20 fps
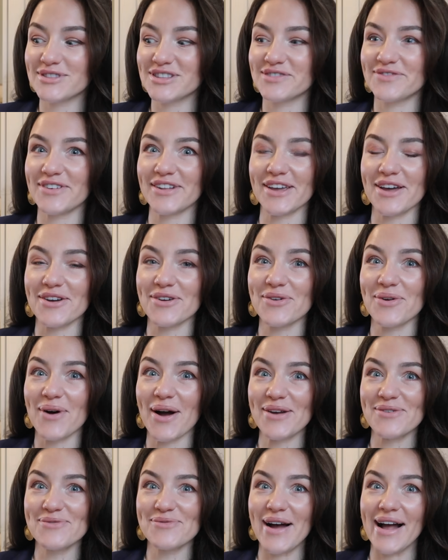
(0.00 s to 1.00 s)
this video
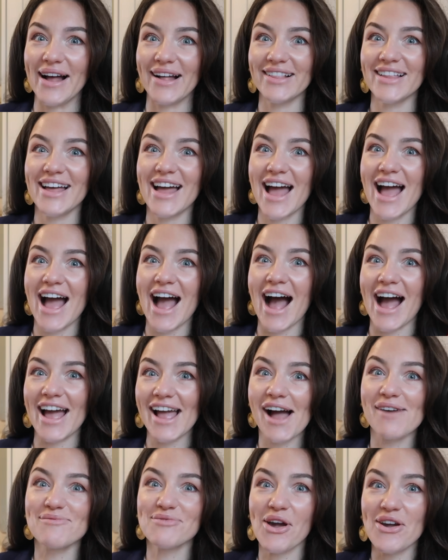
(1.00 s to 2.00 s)
quite well. I
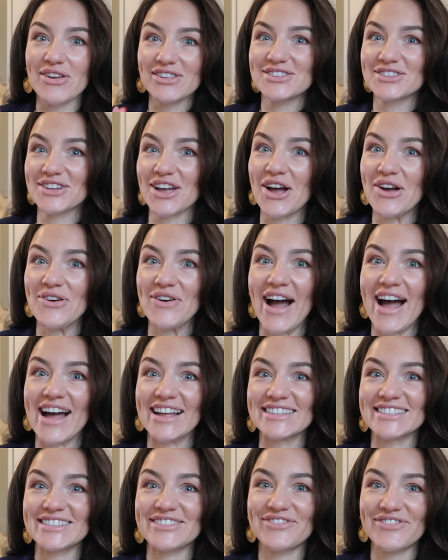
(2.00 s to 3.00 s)
am going to go
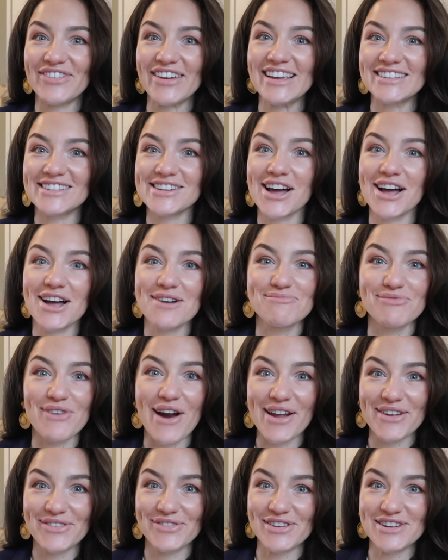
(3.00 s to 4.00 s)
and feed her
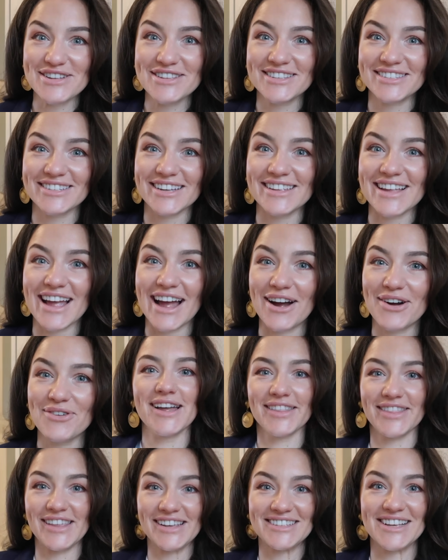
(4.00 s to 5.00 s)
breakfast now.
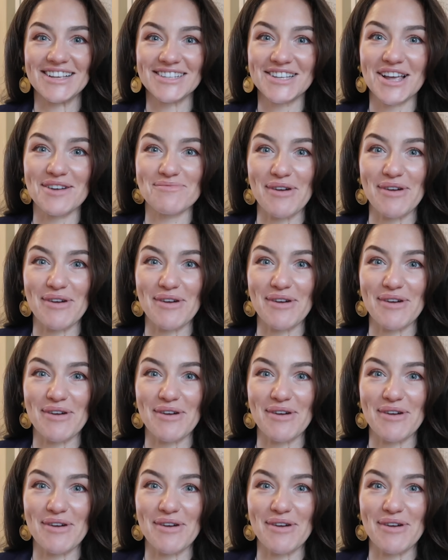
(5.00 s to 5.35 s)
This is her